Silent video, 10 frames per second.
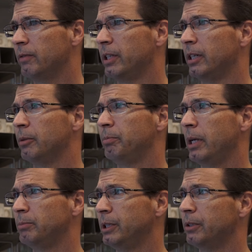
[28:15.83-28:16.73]
of the
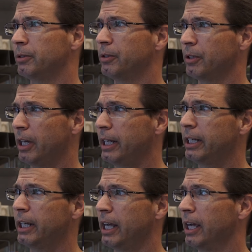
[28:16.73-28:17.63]

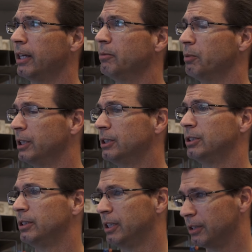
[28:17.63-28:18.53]
peptidoglycan, which
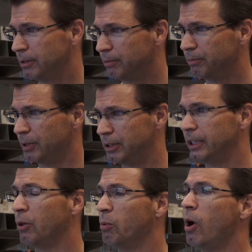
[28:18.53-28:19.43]
the
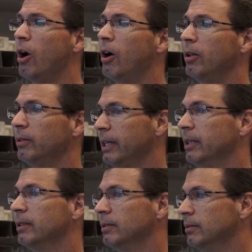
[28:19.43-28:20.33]
cell wall,
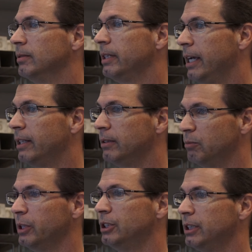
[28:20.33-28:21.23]

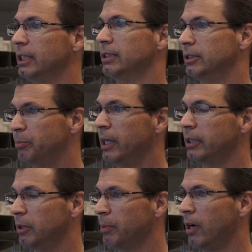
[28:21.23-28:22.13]
which is
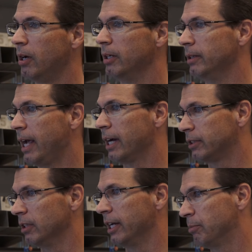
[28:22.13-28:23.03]
dependent upon
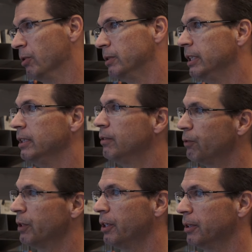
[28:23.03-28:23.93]
actin-like proteins
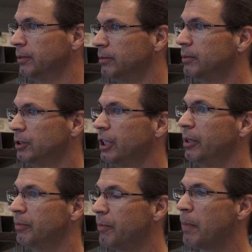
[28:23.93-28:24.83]
for their so it
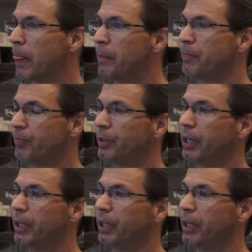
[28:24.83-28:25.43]
contributes to the shape.